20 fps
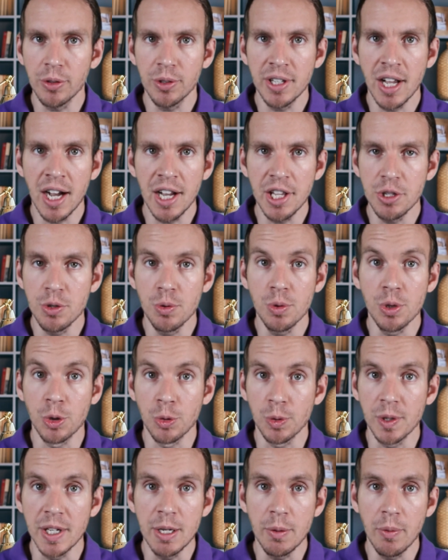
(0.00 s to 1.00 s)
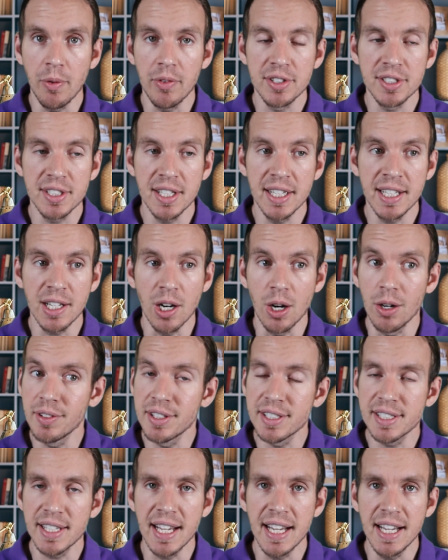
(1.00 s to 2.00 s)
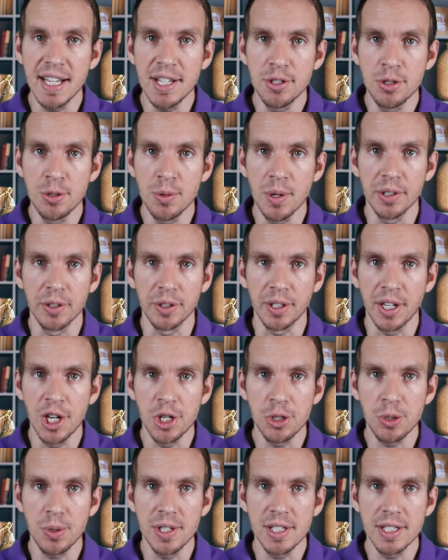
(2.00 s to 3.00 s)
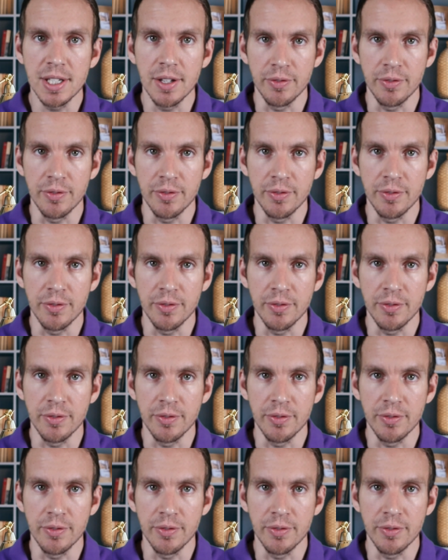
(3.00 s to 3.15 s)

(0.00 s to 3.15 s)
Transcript: or not you agree with sending all this aid to other countries.